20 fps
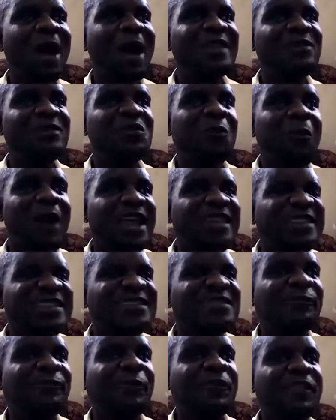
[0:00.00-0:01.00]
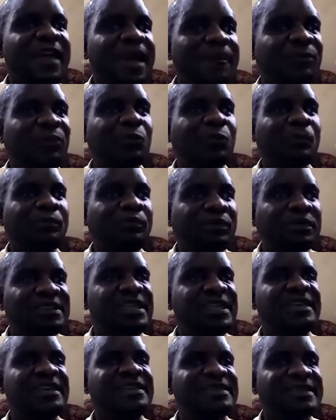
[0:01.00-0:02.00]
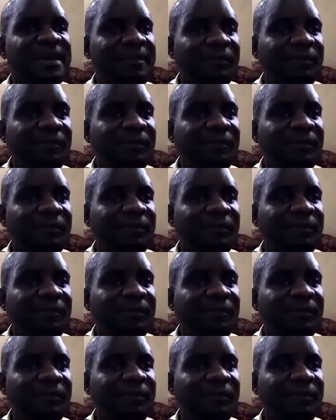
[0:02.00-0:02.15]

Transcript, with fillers: what we want is for them to put the